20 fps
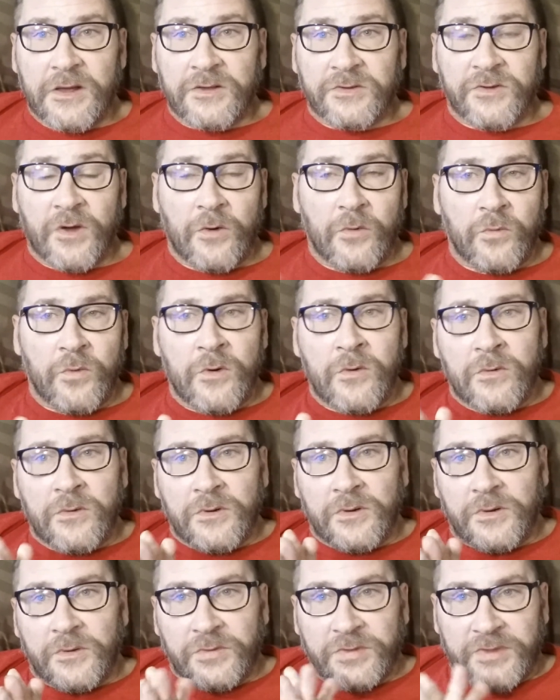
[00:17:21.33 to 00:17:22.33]

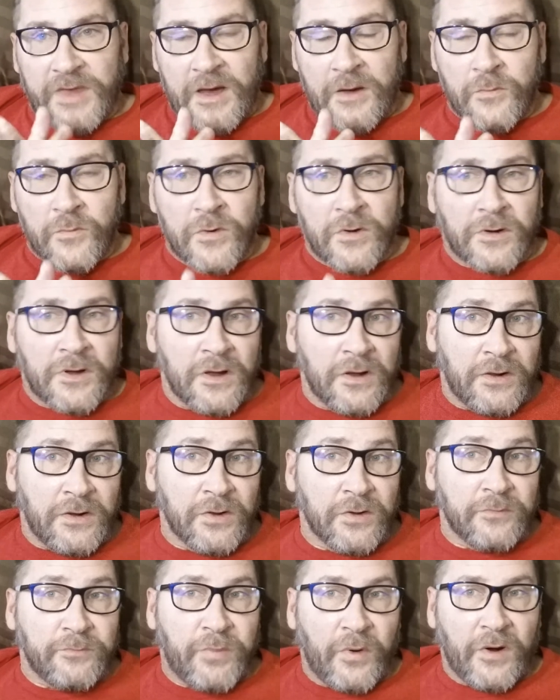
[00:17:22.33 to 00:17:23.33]
So that will
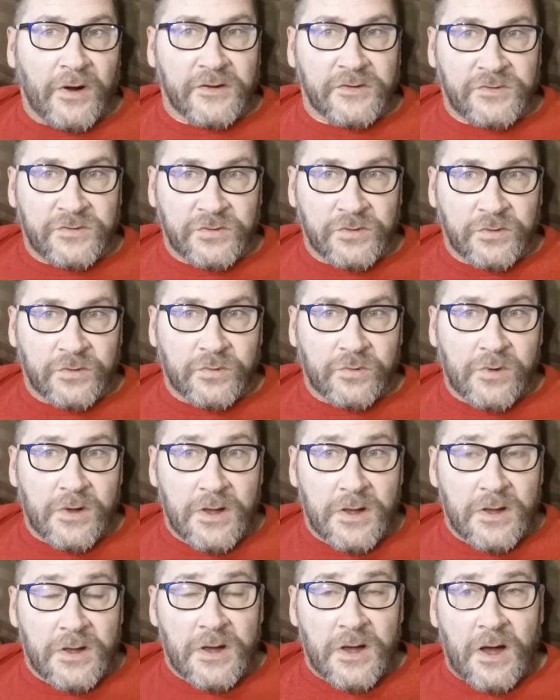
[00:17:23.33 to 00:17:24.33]
conclude part 2
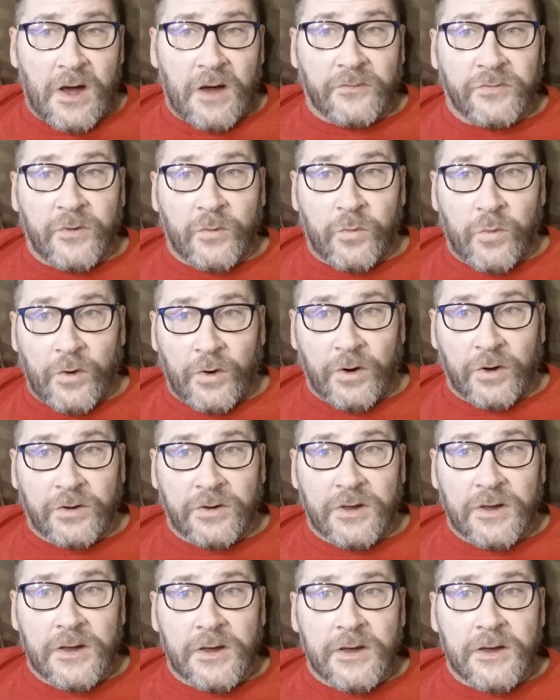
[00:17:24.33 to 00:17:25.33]
of the
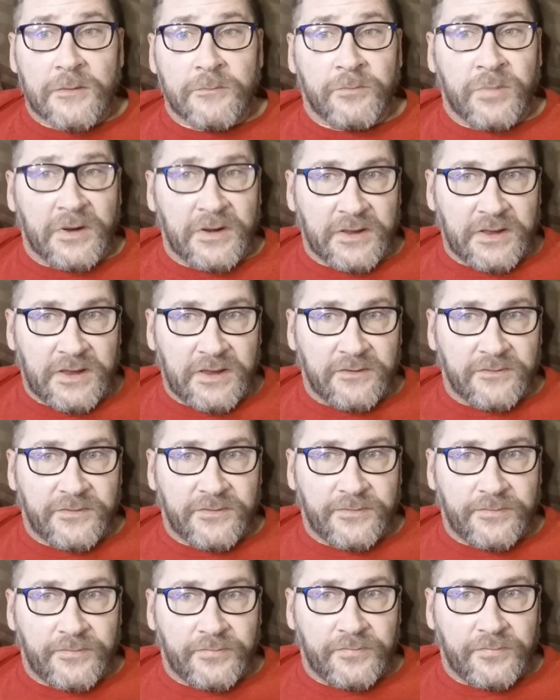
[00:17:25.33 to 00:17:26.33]
word
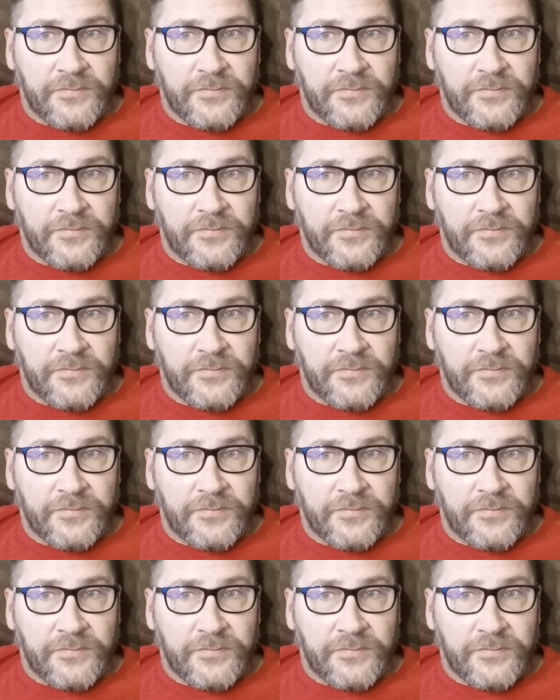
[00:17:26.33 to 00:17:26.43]
believe.